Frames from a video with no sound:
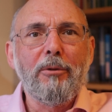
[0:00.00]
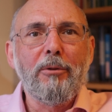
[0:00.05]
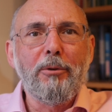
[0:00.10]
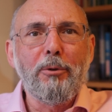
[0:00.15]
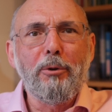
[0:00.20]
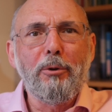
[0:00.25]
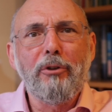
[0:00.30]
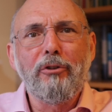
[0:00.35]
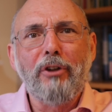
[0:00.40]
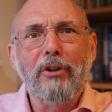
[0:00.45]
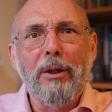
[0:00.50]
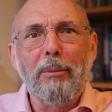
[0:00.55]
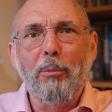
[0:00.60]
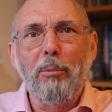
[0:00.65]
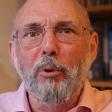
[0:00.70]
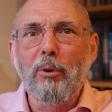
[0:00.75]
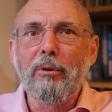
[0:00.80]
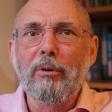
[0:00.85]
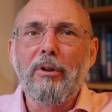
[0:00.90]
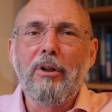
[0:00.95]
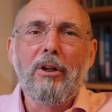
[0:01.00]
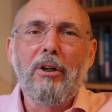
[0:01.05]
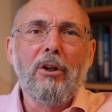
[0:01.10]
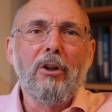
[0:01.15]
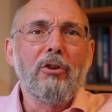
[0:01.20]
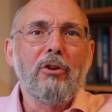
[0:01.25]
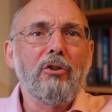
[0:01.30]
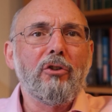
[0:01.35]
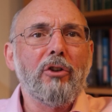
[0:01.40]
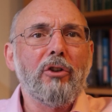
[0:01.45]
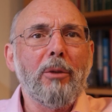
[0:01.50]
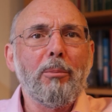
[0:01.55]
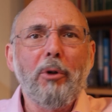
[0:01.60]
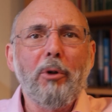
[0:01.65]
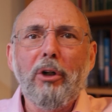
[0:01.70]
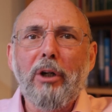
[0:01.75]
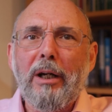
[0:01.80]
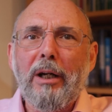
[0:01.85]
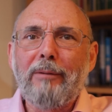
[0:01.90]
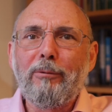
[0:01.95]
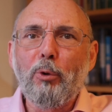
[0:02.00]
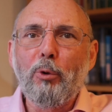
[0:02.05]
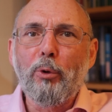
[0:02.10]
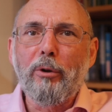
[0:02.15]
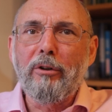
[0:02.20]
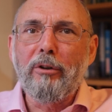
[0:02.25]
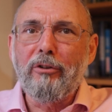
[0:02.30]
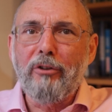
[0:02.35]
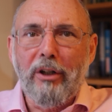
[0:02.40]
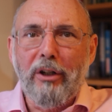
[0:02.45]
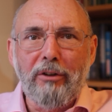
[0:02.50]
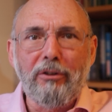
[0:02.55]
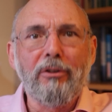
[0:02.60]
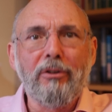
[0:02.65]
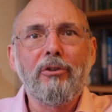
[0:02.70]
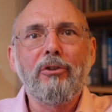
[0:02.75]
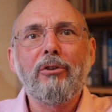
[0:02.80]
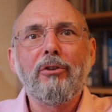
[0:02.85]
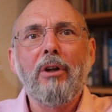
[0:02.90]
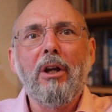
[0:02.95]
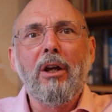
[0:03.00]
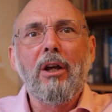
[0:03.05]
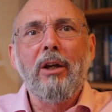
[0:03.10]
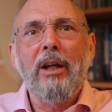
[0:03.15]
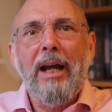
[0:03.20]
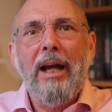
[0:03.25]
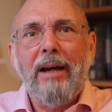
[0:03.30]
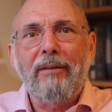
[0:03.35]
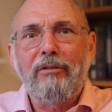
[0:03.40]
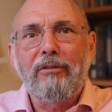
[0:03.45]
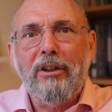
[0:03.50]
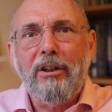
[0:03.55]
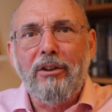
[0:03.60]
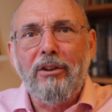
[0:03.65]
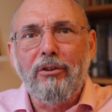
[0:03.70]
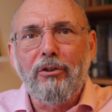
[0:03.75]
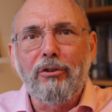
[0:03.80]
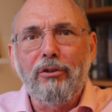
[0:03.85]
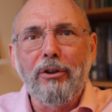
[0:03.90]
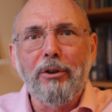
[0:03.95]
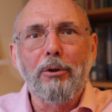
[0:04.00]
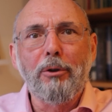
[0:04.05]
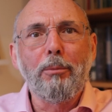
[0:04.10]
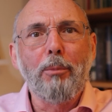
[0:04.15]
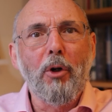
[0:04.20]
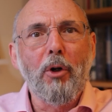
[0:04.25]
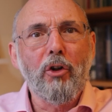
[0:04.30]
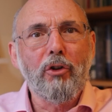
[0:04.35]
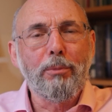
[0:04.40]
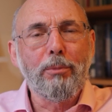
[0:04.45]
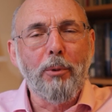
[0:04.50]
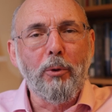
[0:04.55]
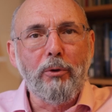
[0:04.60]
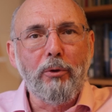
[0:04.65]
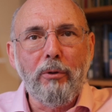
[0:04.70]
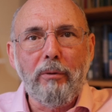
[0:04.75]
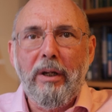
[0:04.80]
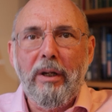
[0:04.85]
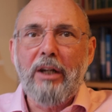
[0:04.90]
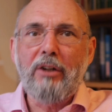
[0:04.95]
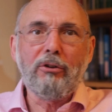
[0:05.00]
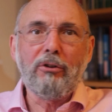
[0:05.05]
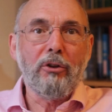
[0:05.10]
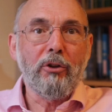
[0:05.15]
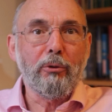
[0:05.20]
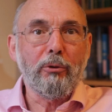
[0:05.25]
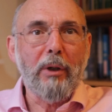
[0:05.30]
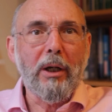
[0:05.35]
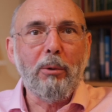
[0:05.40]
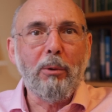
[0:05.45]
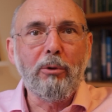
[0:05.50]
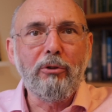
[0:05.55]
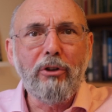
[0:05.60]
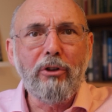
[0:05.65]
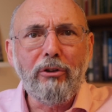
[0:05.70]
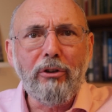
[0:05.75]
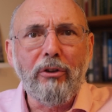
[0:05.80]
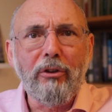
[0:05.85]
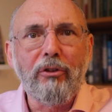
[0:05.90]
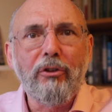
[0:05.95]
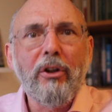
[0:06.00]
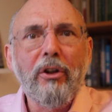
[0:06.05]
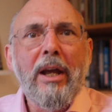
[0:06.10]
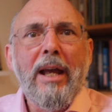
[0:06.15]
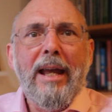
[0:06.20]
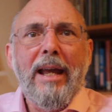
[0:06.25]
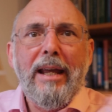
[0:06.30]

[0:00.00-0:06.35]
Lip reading: Third example, some archival organizations have to consider possible donations or acquisitions.